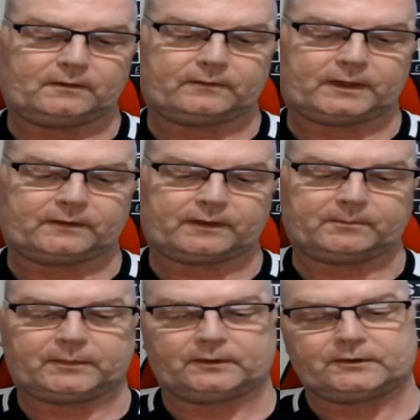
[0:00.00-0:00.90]
Vandy
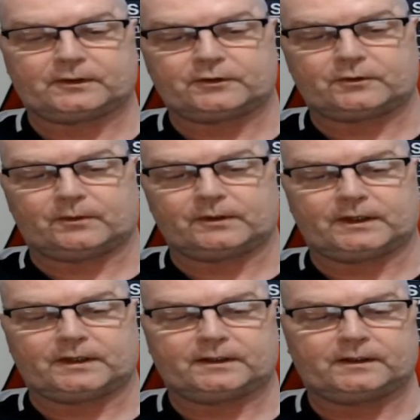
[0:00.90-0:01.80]
Vape Pulse
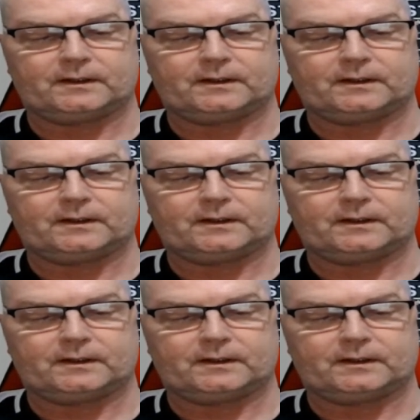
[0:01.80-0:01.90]
Squonker